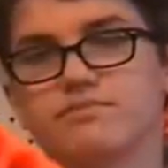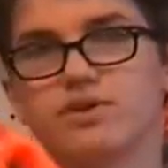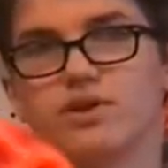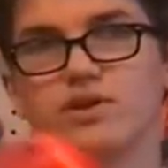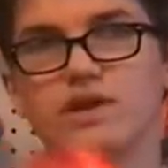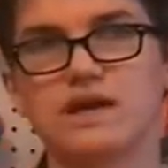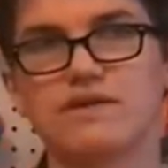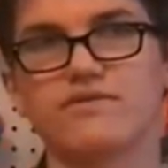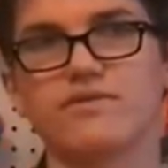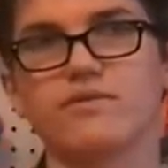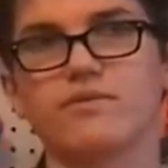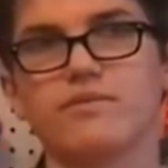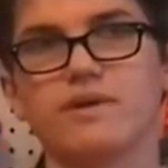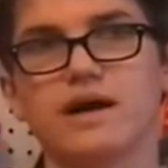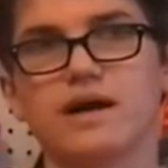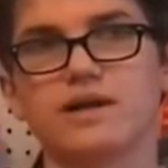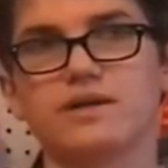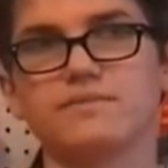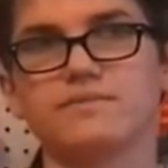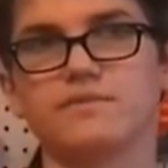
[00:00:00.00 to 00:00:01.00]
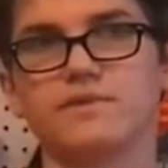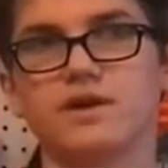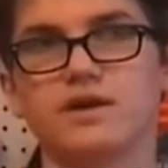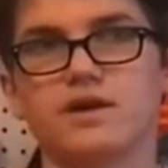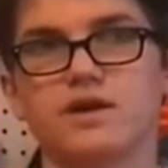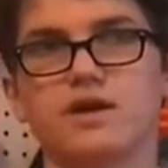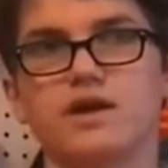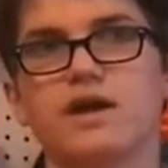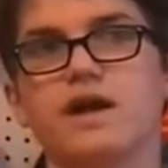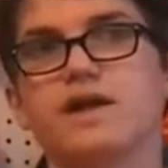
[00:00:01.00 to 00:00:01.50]
Pull down from the bottom,
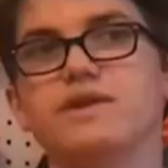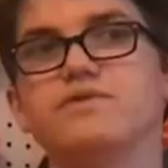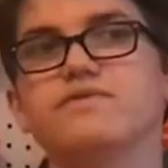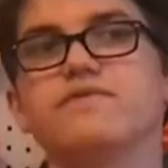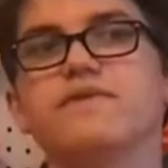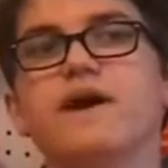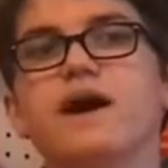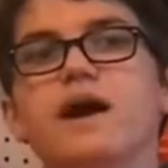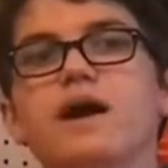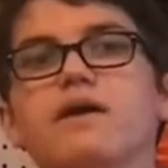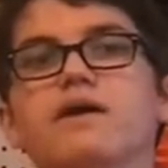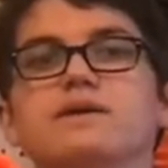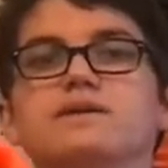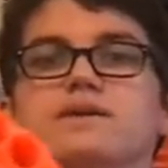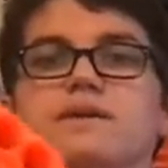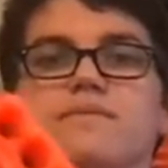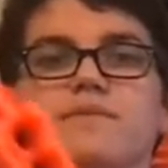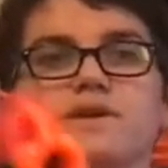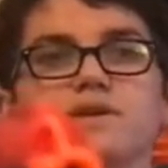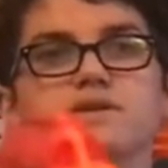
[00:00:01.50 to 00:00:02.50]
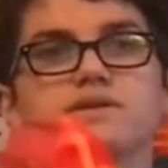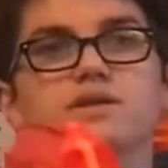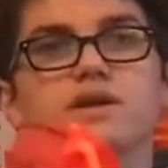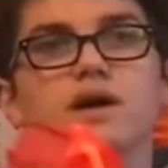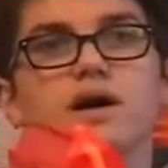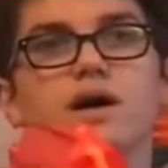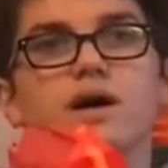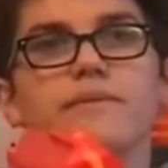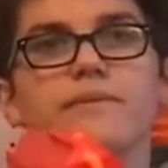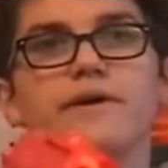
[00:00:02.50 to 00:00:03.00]
and you fire, except this
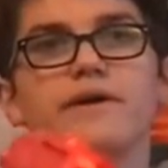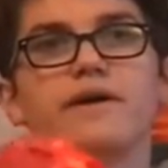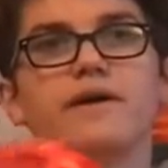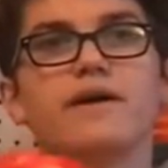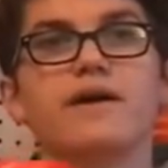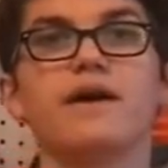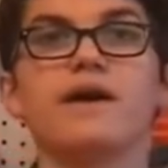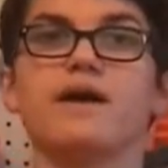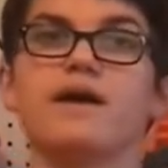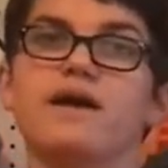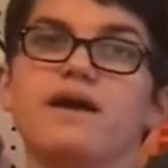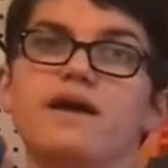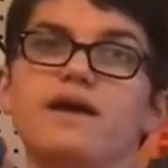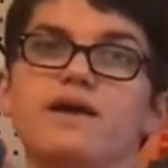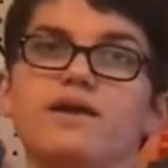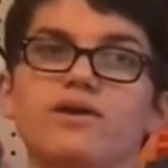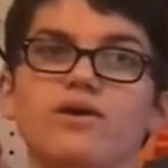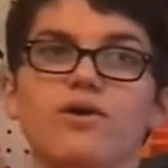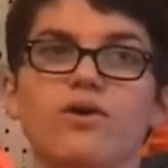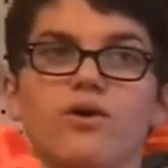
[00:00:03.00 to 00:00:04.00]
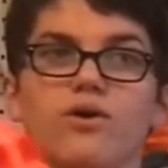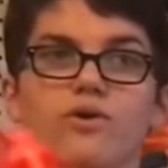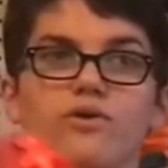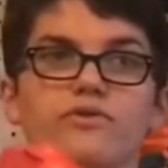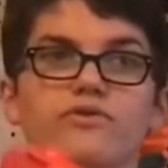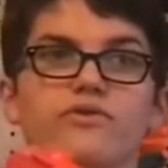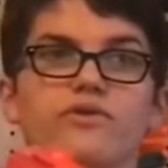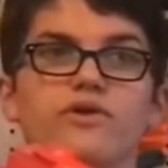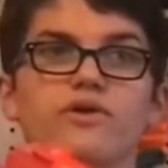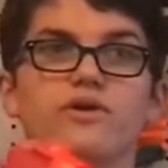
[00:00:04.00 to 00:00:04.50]
time, it
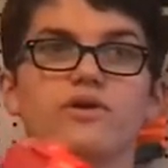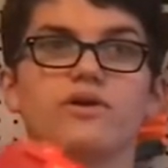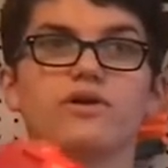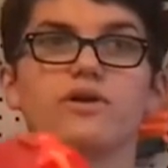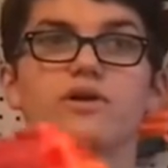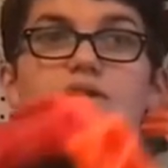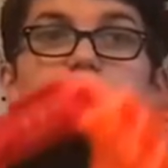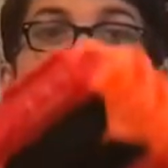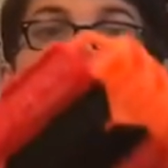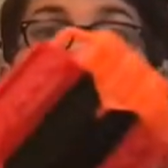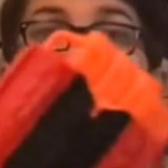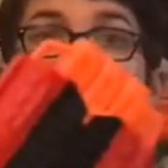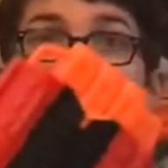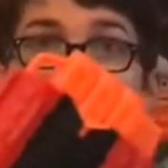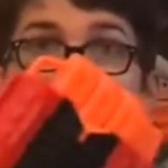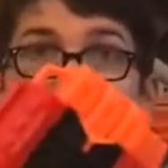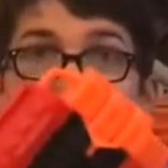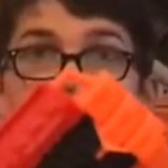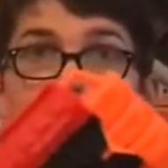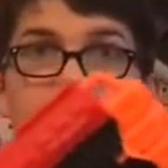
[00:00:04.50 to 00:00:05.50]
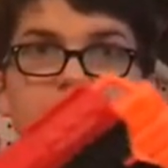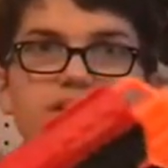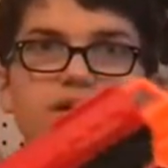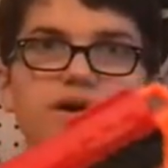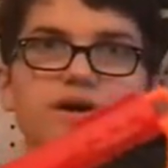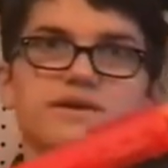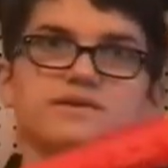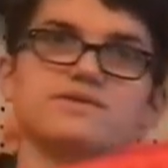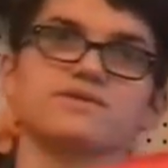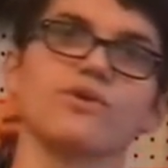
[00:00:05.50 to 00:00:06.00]
holds 3
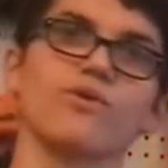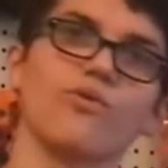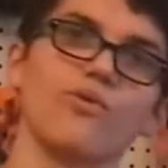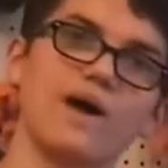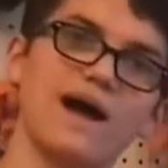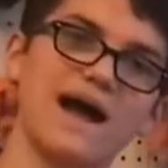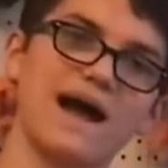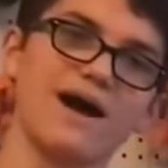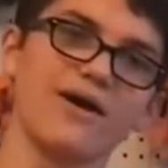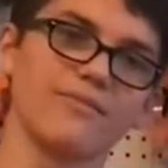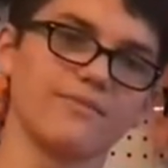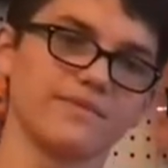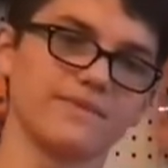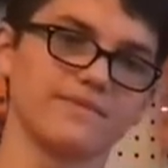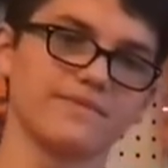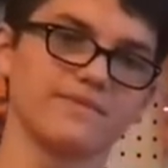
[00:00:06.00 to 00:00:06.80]
darts. Wow.